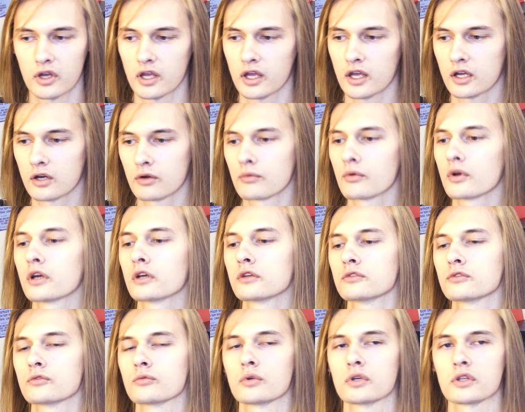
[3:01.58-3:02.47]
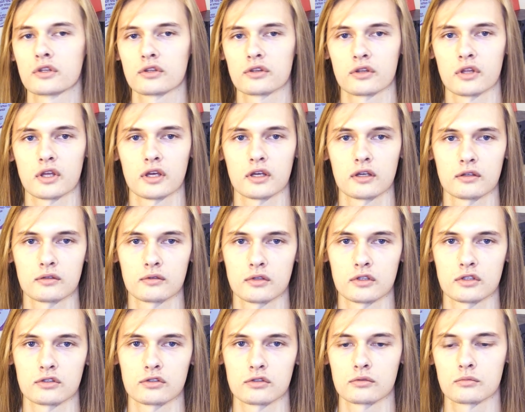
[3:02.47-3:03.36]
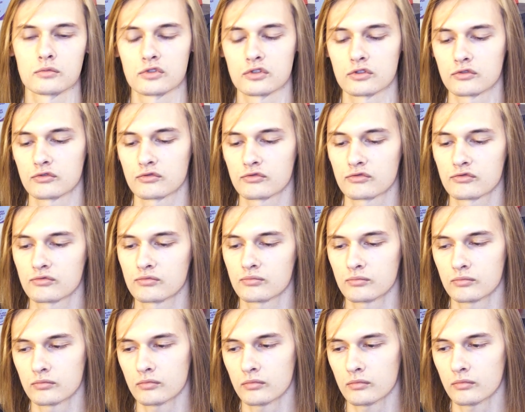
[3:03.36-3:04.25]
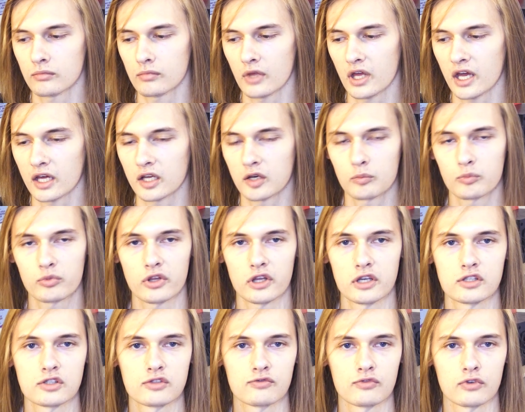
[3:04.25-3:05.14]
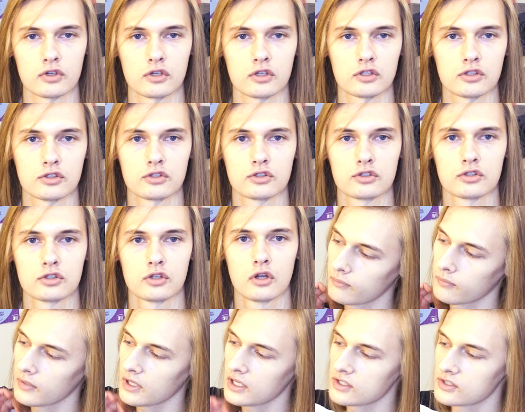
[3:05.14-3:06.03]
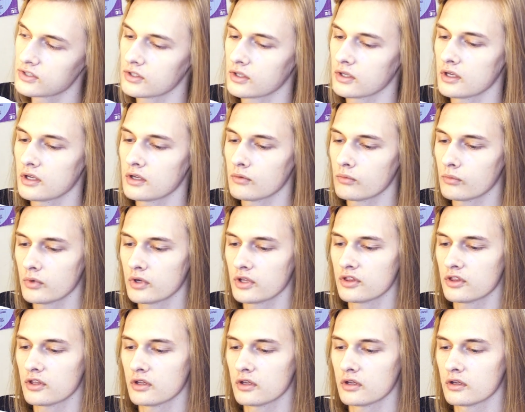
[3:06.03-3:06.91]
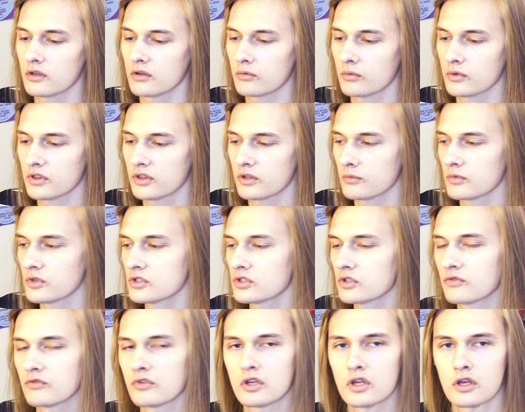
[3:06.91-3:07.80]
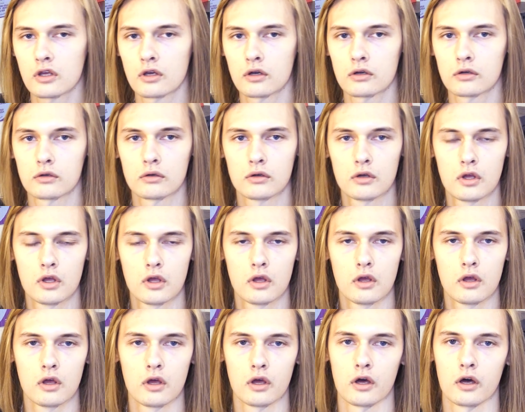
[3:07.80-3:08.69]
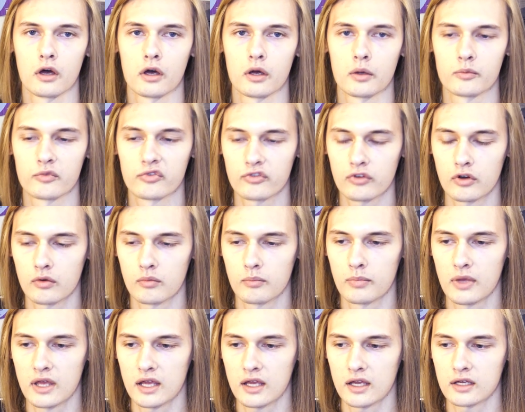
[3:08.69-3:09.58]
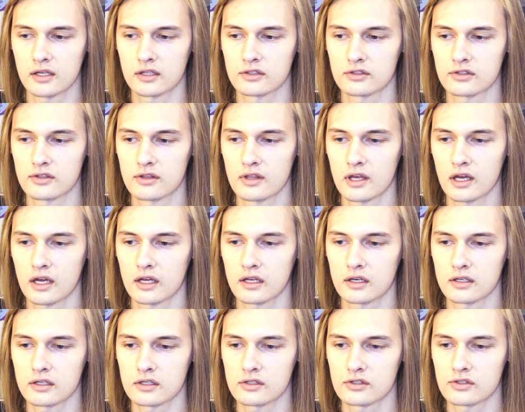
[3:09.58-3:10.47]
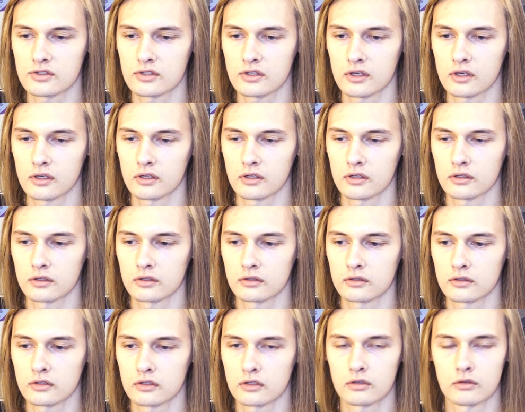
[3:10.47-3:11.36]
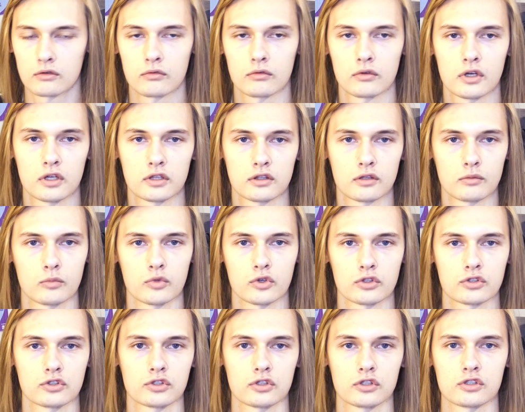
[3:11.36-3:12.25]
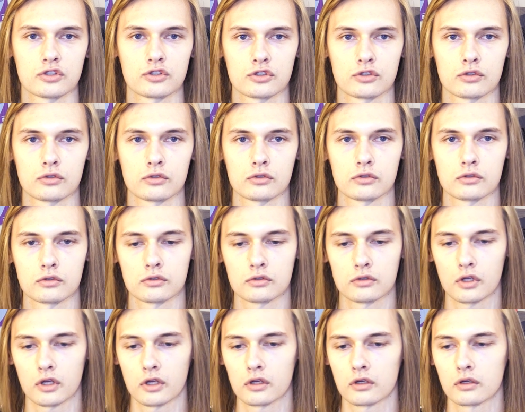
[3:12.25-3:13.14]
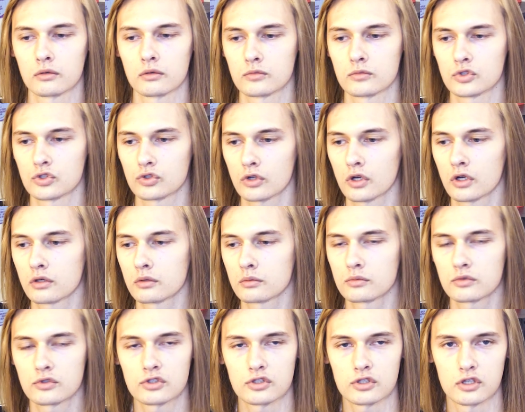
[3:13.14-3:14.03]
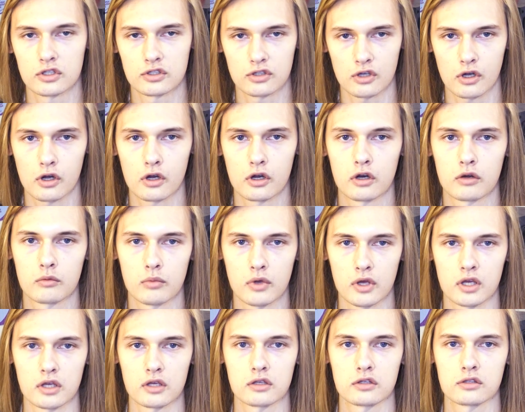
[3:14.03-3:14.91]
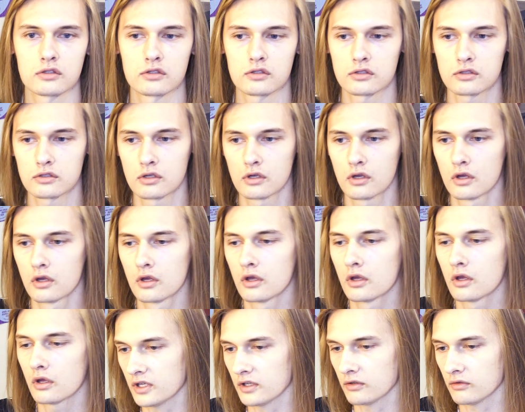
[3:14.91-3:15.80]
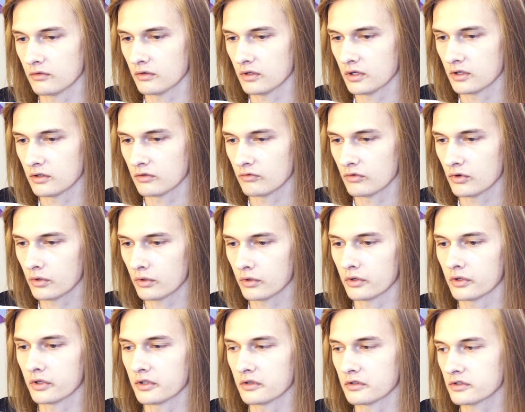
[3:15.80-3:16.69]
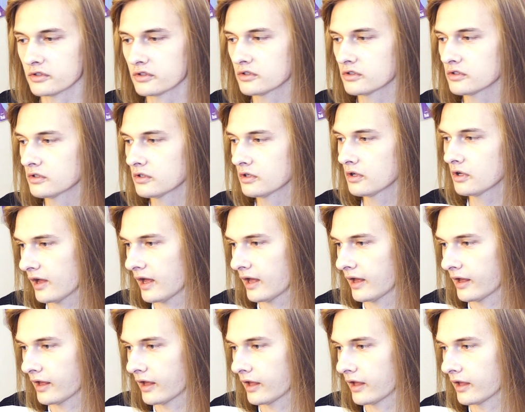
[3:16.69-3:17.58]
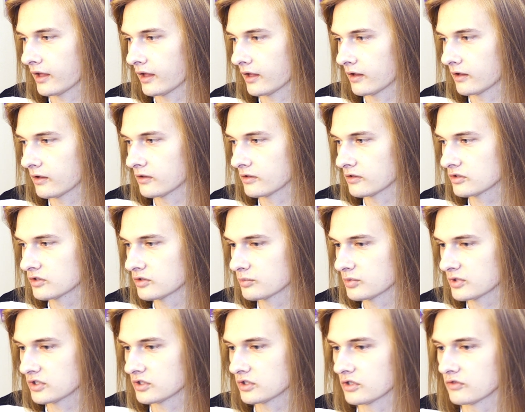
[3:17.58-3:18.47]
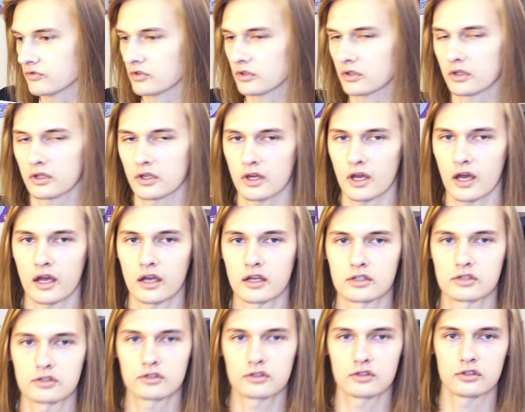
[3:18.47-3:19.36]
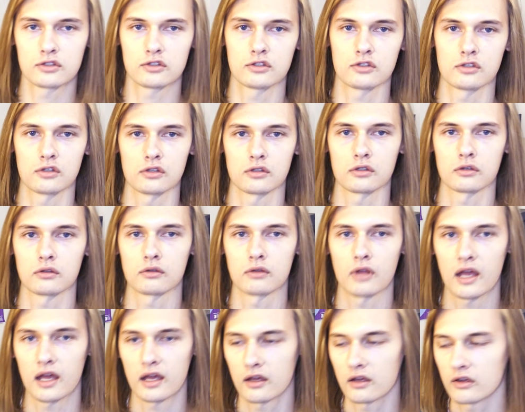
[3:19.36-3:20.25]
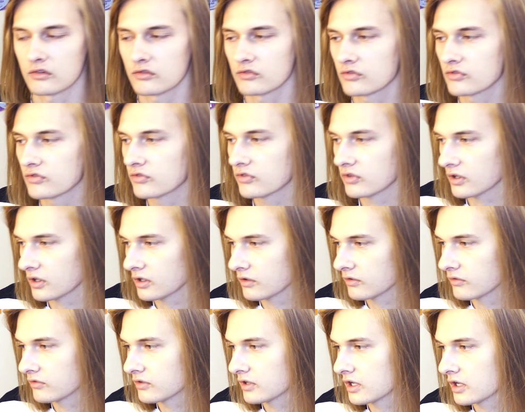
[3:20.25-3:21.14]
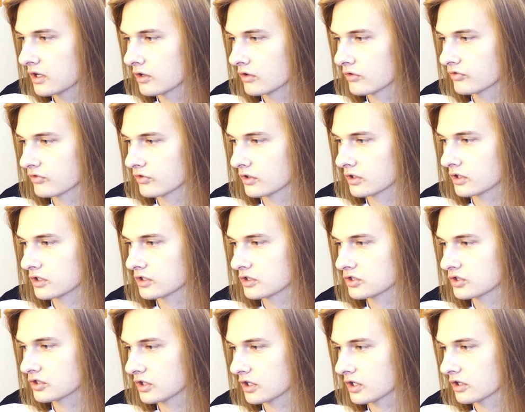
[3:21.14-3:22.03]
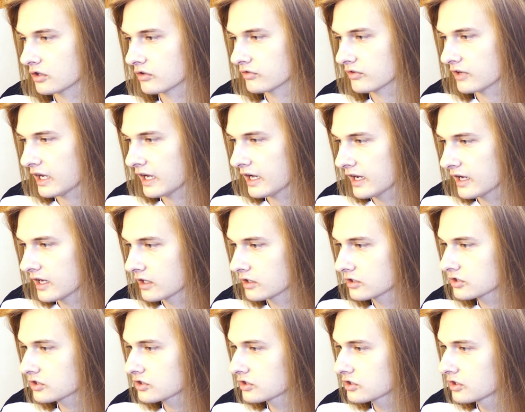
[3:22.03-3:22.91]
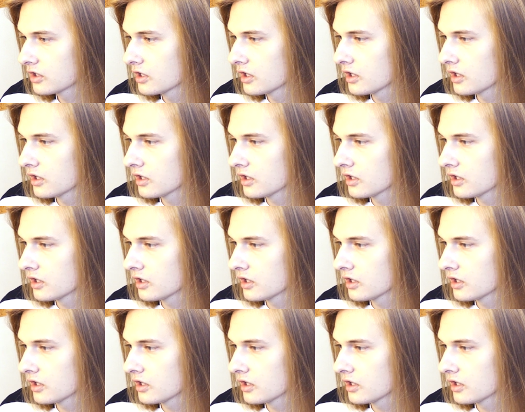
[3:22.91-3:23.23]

my head around with, like, in terms of how to place footage. Basically, with a music video, for a band that is, got the more traditional drums, guitar, bass, and vocalist, I specifically asked to have a video footage of Ash